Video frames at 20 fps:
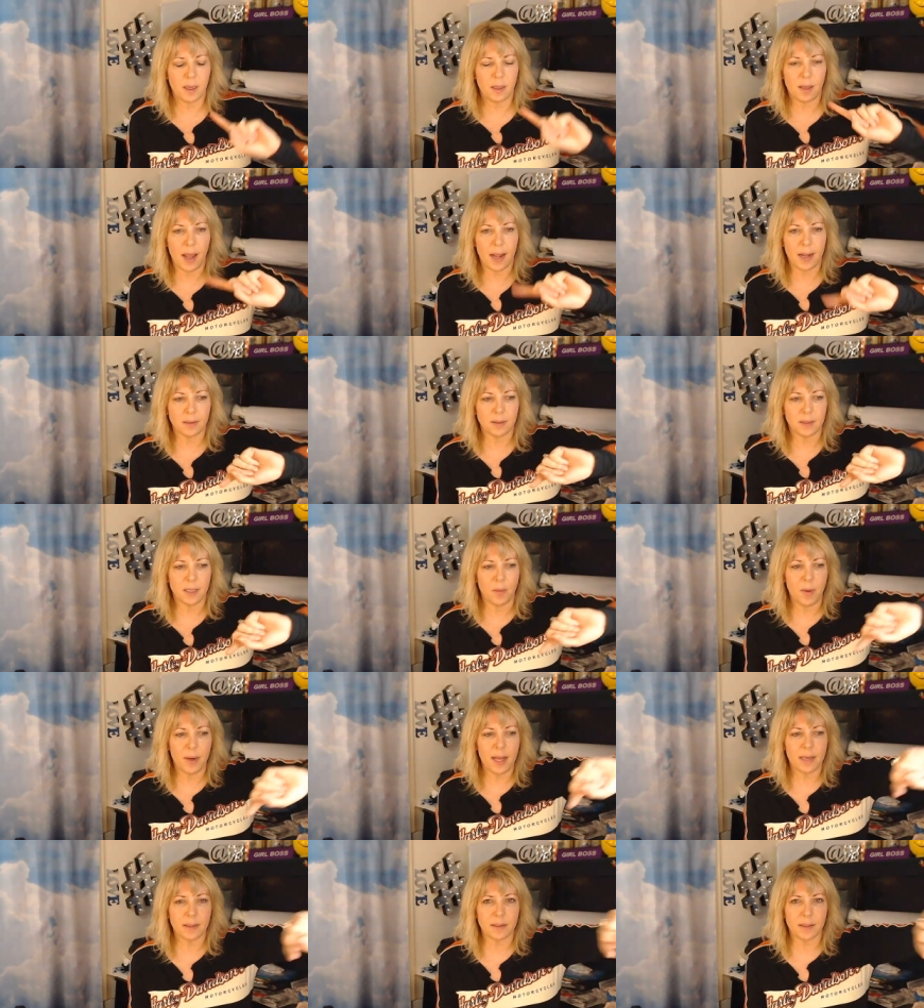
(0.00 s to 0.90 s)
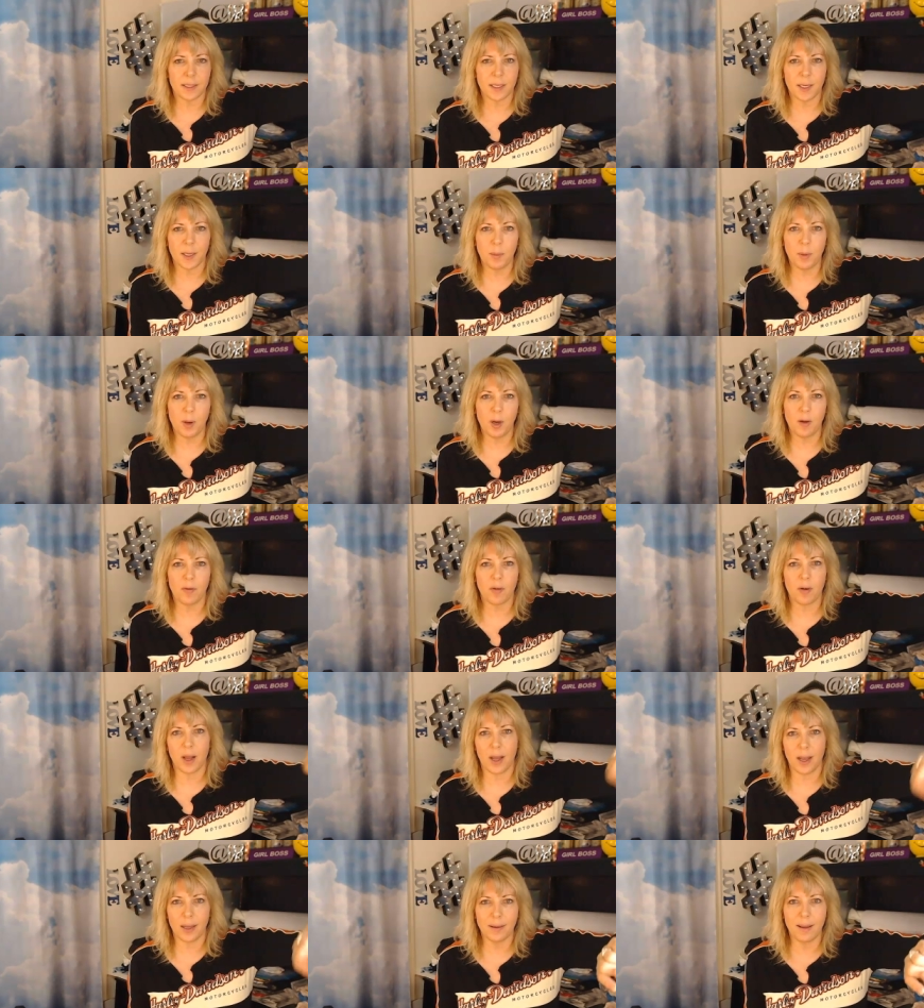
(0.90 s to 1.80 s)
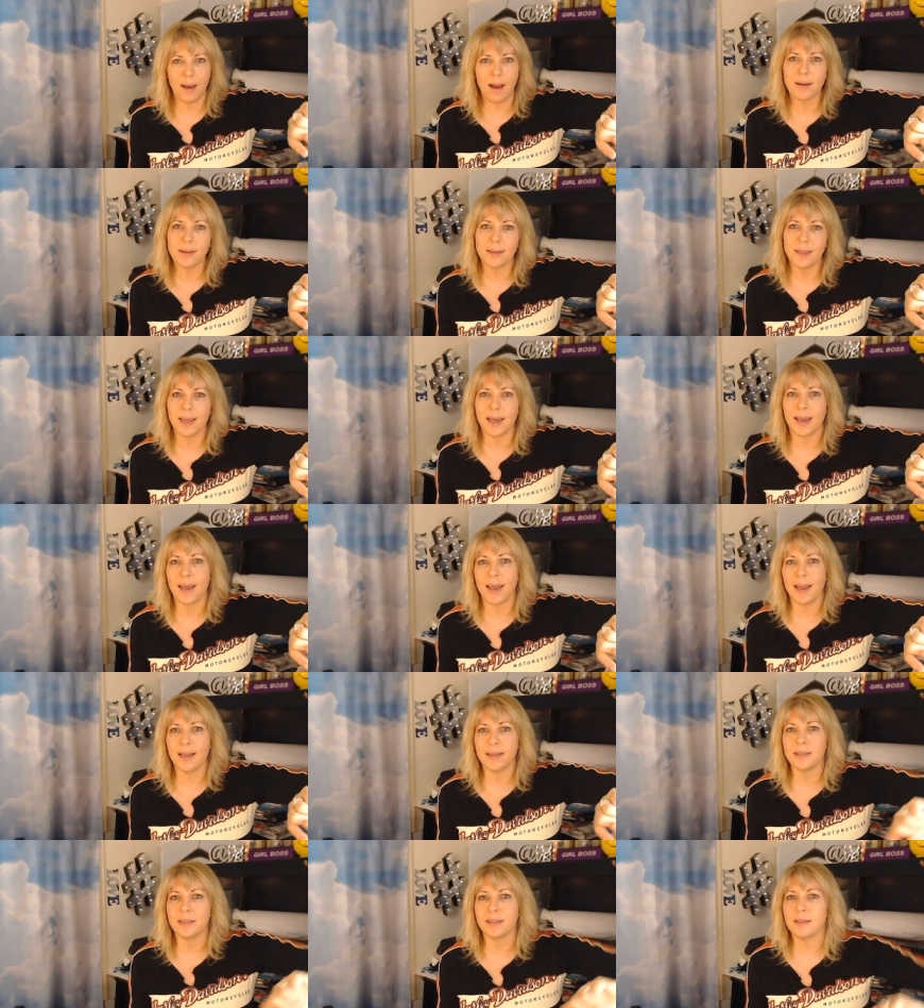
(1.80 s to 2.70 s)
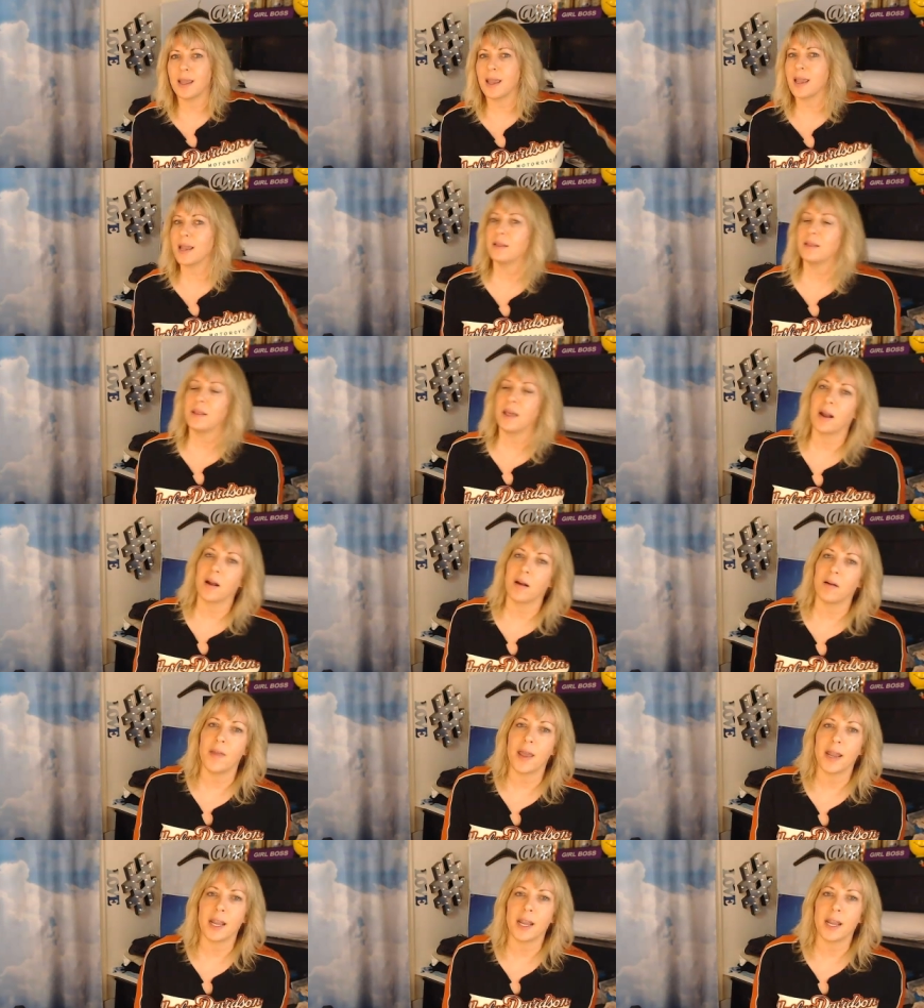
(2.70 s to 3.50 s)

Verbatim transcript: like, someone has to come over, unlock the case, stand there.